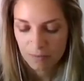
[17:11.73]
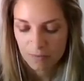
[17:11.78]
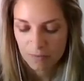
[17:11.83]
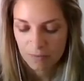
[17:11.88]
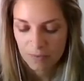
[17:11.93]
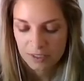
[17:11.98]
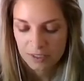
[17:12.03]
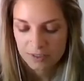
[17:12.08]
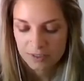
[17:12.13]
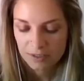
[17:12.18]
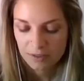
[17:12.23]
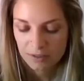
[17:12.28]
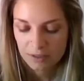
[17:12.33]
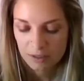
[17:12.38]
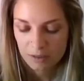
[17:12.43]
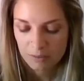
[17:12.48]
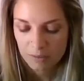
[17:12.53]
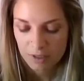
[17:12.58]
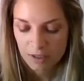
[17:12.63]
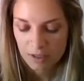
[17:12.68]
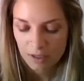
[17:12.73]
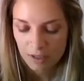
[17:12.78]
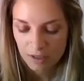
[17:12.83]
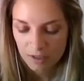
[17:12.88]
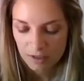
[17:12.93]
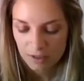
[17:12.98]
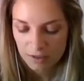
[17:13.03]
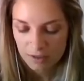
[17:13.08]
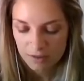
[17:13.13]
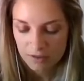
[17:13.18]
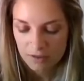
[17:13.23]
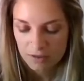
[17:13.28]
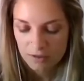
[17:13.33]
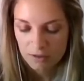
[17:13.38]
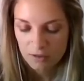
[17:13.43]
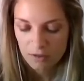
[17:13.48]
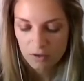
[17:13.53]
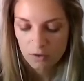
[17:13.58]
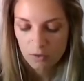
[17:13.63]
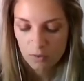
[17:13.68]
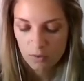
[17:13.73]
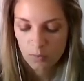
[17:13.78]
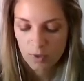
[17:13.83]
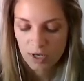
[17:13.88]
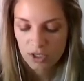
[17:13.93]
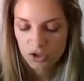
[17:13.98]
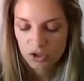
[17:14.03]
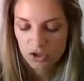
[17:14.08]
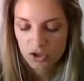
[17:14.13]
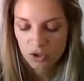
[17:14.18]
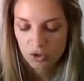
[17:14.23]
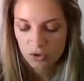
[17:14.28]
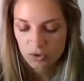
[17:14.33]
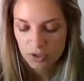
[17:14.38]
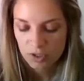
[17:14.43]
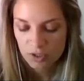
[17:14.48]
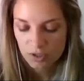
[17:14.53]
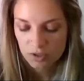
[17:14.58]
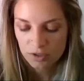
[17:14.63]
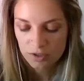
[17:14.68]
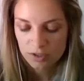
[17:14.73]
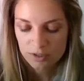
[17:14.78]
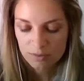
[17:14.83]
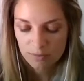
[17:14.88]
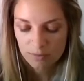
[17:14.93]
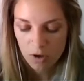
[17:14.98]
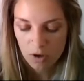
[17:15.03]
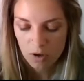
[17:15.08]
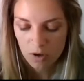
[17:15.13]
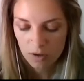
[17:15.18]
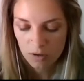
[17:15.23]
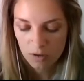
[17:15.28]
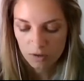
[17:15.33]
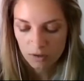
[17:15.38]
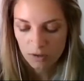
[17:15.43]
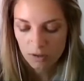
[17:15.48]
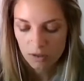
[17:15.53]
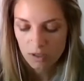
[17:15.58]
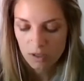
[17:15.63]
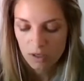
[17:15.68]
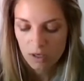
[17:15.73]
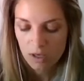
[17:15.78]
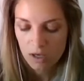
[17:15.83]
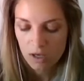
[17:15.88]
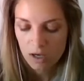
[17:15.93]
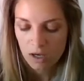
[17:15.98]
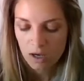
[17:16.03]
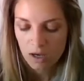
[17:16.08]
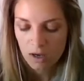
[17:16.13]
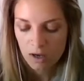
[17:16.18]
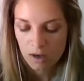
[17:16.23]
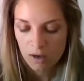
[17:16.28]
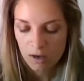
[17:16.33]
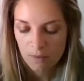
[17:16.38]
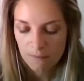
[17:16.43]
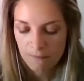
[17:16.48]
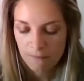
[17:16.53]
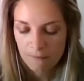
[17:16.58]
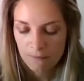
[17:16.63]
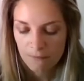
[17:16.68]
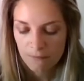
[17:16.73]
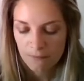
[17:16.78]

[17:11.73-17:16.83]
basically because when children are small, um,